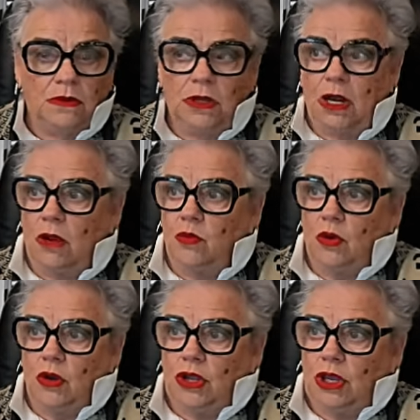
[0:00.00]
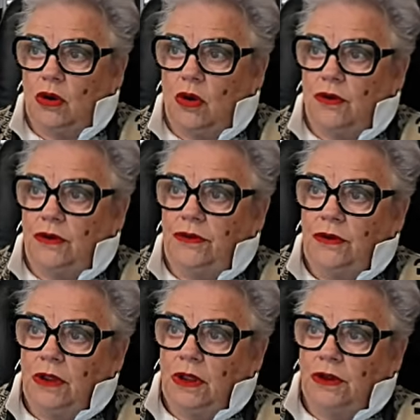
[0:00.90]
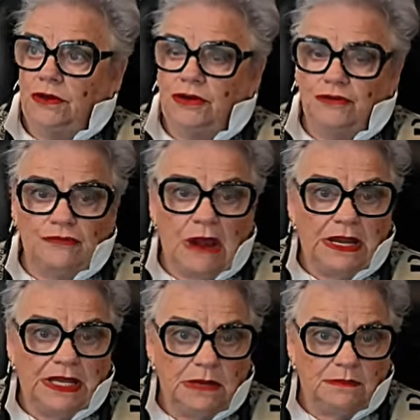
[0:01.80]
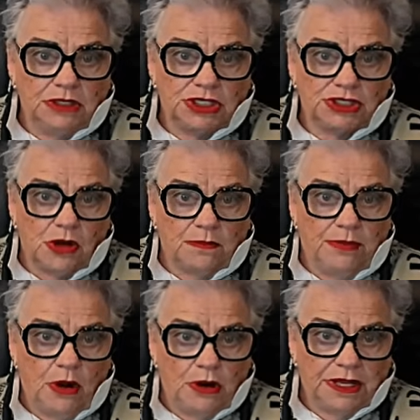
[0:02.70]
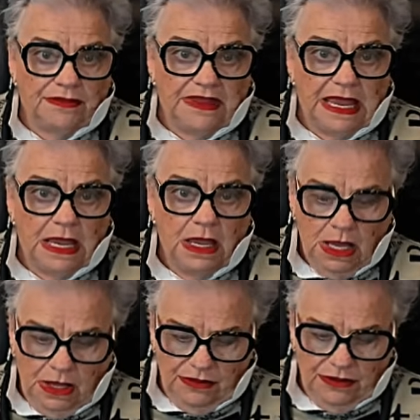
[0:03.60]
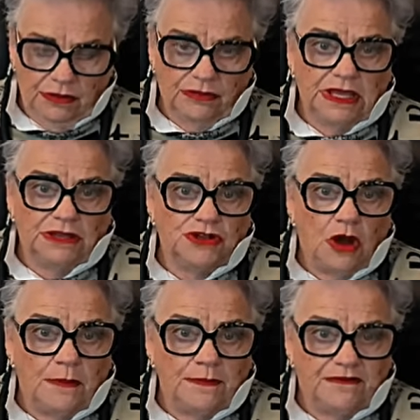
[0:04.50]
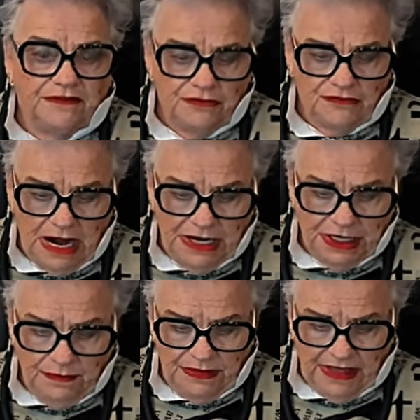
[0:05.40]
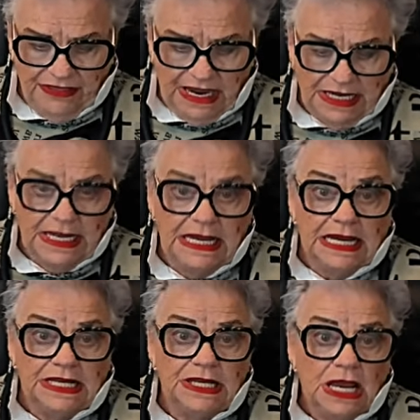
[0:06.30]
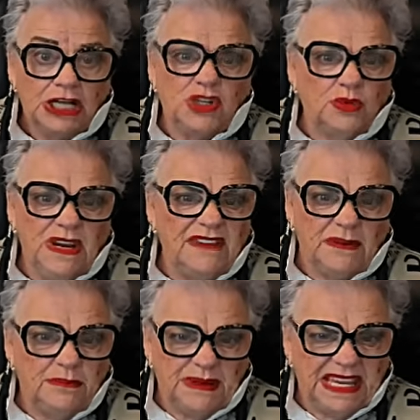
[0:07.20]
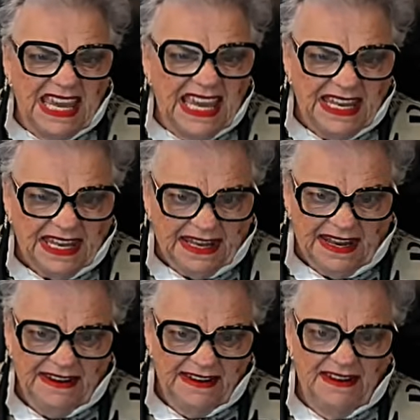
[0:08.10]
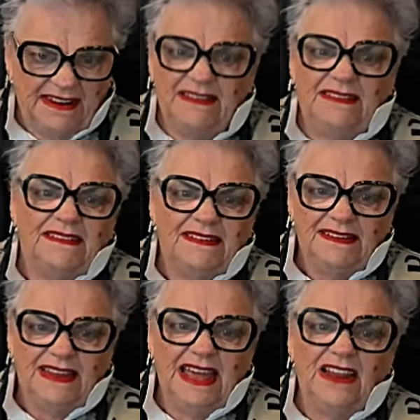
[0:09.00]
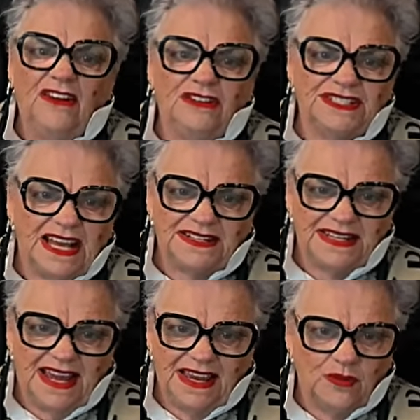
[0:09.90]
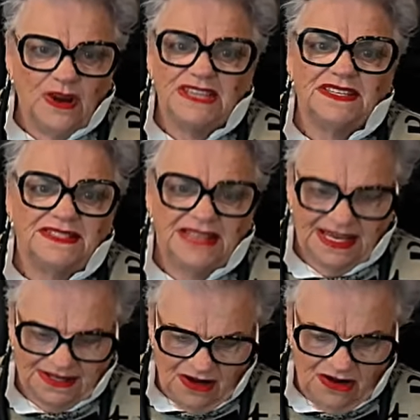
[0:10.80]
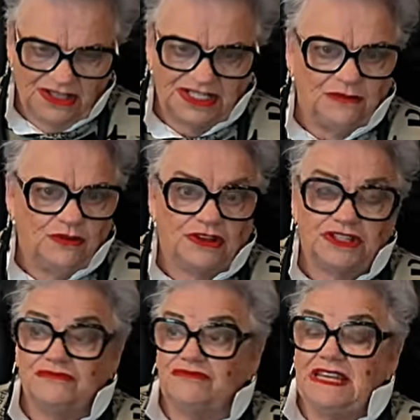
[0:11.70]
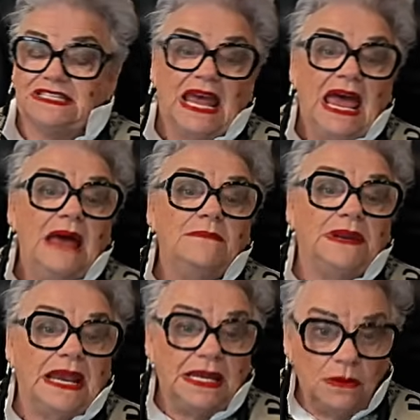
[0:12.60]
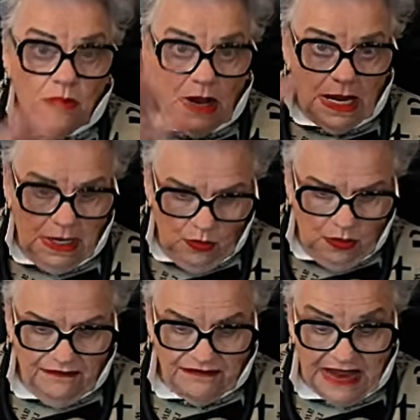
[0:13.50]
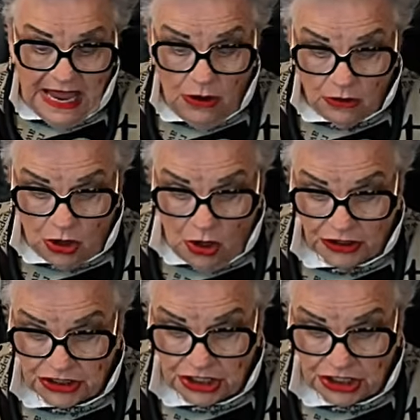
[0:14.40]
you know, working on uranium and stockpiling the type of uranium that they need to even begin. How long does that take? Where's the technology? What's the rest? But anyway, we've now got a